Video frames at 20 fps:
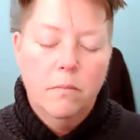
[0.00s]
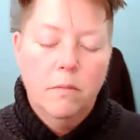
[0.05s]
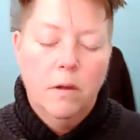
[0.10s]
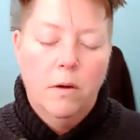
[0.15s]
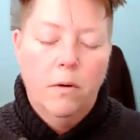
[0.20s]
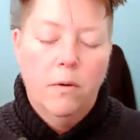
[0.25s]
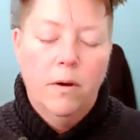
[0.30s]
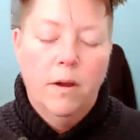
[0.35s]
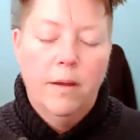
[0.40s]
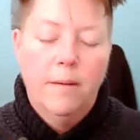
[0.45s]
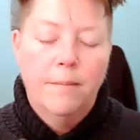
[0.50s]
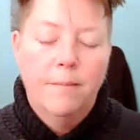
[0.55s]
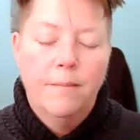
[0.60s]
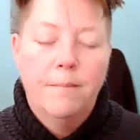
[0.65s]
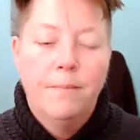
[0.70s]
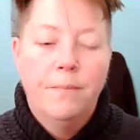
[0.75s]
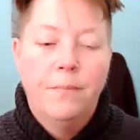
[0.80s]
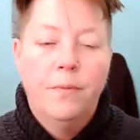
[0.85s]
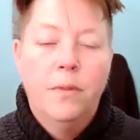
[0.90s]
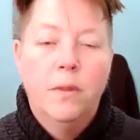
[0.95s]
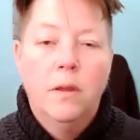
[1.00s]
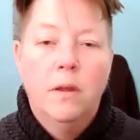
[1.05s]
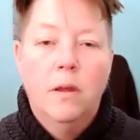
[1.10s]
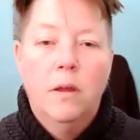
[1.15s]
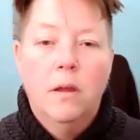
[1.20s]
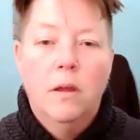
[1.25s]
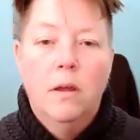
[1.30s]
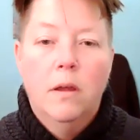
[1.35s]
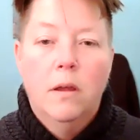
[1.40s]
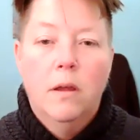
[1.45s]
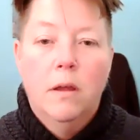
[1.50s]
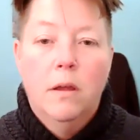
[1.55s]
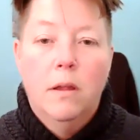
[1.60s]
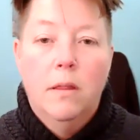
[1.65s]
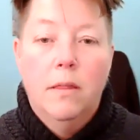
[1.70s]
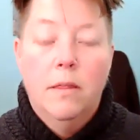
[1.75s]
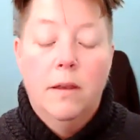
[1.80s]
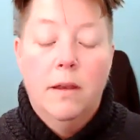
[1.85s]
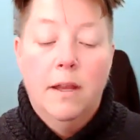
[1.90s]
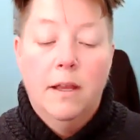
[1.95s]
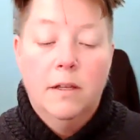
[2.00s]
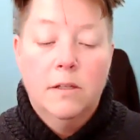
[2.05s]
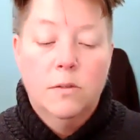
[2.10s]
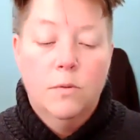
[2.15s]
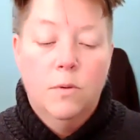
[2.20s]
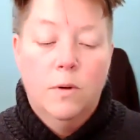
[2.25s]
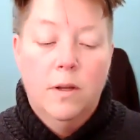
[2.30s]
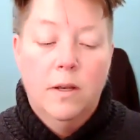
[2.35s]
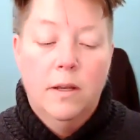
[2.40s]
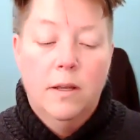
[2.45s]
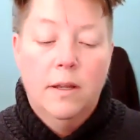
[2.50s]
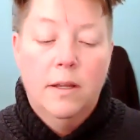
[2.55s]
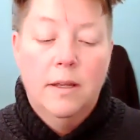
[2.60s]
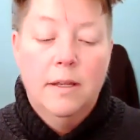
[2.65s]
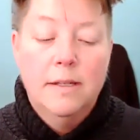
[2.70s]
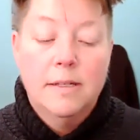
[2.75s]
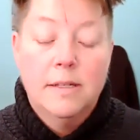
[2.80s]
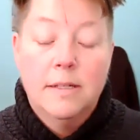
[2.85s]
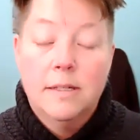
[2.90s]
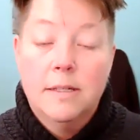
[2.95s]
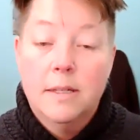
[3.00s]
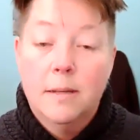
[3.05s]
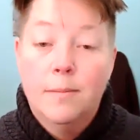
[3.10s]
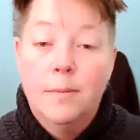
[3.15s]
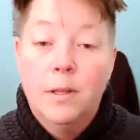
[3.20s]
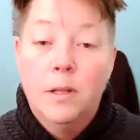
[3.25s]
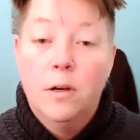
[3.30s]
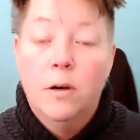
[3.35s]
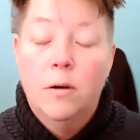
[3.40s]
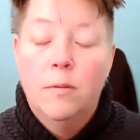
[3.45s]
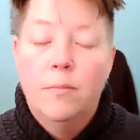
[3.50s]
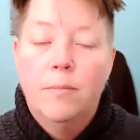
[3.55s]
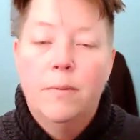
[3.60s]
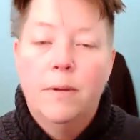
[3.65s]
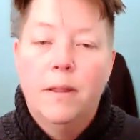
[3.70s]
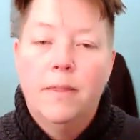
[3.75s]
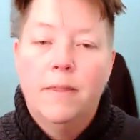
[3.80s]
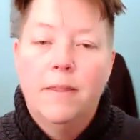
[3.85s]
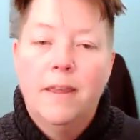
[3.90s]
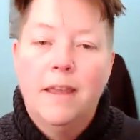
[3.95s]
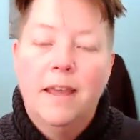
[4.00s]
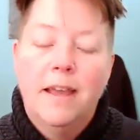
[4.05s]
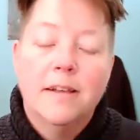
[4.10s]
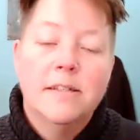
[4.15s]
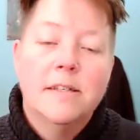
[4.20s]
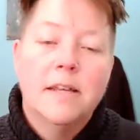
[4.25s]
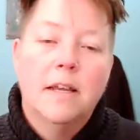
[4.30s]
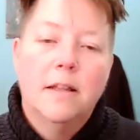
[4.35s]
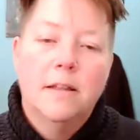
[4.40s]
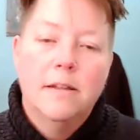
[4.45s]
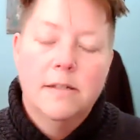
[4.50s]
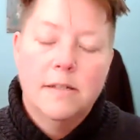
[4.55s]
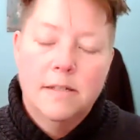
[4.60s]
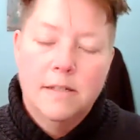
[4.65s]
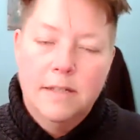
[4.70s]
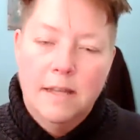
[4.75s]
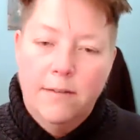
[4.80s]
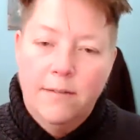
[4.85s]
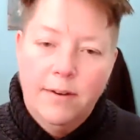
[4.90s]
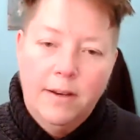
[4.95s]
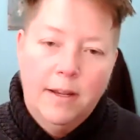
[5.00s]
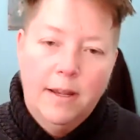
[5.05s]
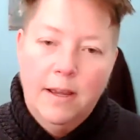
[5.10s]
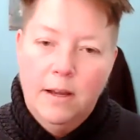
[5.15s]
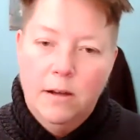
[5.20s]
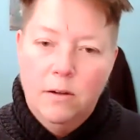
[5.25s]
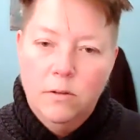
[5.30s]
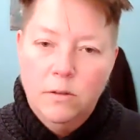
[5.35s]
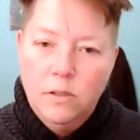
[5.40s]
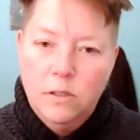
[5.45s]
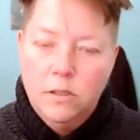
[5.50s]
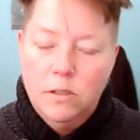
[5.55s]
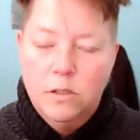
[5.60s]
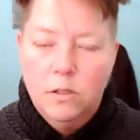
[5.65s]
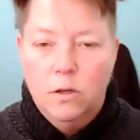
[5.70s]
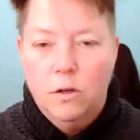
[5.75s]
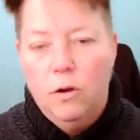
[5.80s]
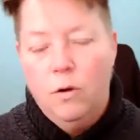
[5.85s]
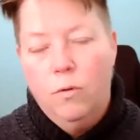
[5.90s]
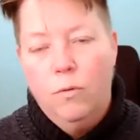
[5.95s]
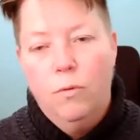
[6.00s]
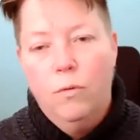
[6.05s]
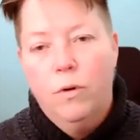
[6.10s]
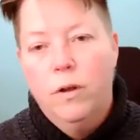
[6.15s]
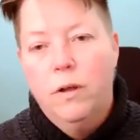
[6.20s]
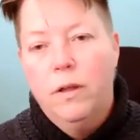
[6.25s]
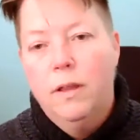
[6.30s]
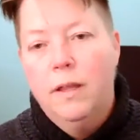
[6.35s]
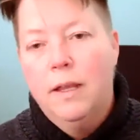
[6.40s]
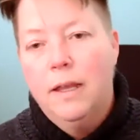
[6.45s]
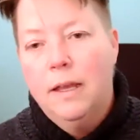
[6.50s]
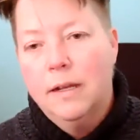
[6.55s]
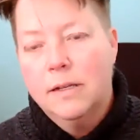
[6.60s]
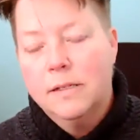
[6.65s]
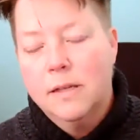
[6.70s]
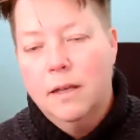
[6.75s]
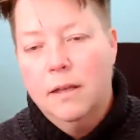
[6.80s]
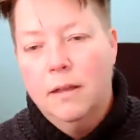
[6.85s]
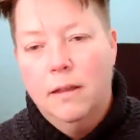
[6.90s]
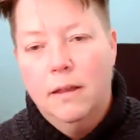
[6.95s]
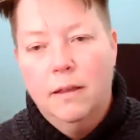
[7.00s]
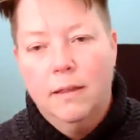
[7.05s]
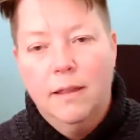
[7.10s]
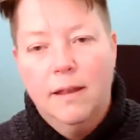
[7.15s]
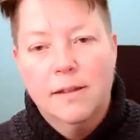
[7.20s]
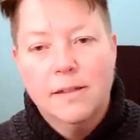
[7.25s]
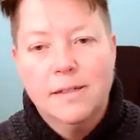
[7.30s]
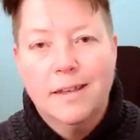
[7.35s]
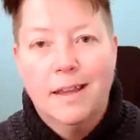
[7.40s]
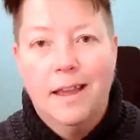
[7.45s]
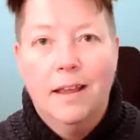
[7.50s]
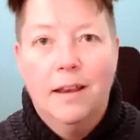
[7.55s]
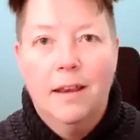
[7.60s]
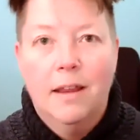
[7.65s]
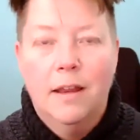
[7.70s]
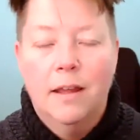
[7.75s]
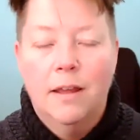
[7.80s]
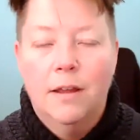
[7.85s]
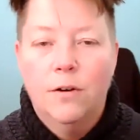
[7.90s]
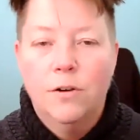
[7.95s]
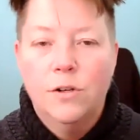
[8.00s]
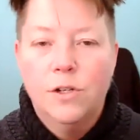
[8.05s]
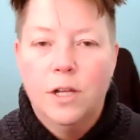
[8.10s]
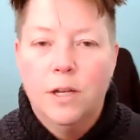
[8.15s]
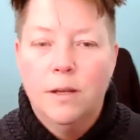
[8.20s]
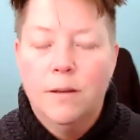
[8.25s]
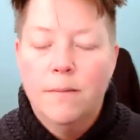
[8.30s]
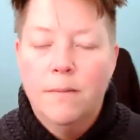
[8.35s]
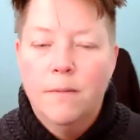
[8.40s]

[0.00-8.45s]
All right. The next one is similar, but the exhale is 7 counts. So you're really exhaling that stagnant energy,